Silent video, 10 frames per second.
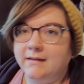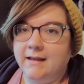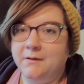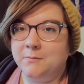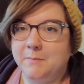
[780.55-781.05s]

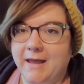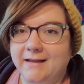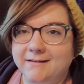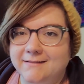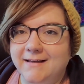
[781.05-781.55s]
And we're
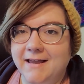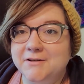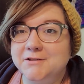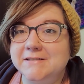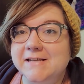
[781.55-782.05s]
back. I
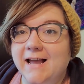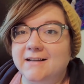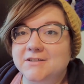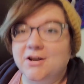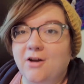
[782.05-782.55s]
just
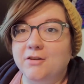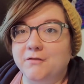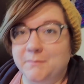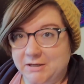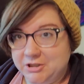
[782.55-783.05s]
knocked all
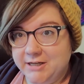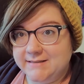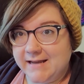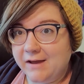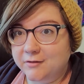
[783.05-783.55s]
of my
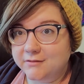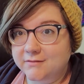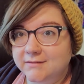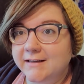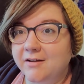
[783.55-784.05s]
shit
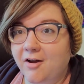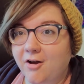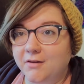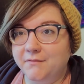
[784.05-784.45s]
down. Like, all of